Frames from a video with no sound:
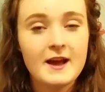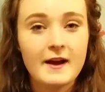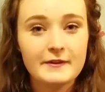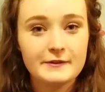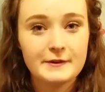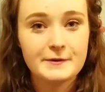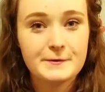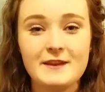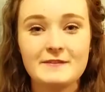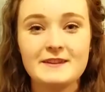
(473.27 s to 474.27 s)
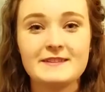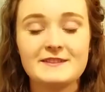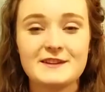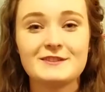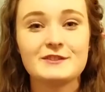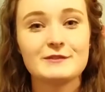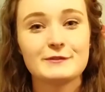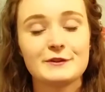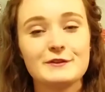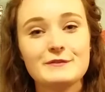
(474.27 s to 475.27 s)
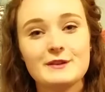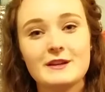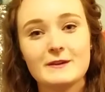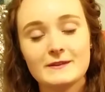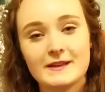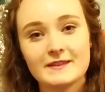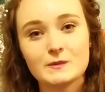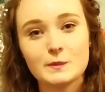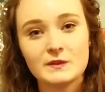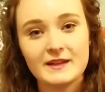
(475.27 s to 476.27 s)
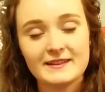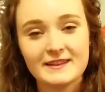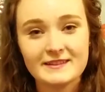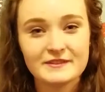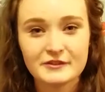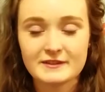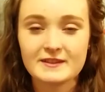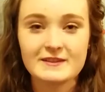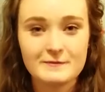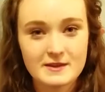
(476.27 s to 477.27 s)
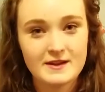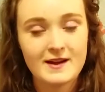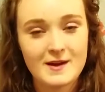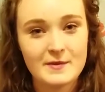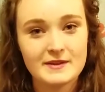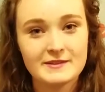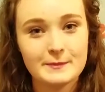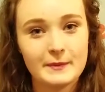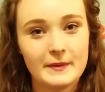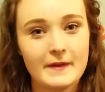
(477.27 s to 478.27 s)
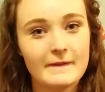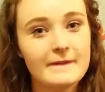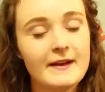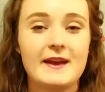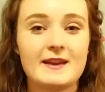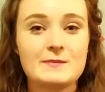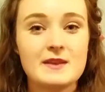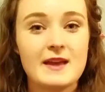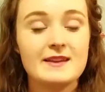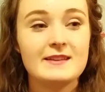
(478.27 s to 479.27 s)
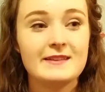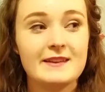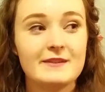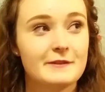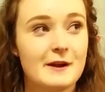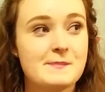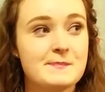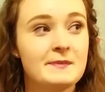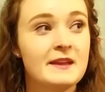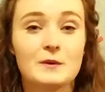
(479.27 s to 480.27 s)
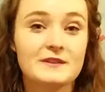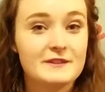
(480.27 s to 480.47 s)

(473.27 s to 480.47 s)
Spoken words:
Also, if you have any suggestions for new videos on this playlist, just leave me a comment below. That can be anything from what's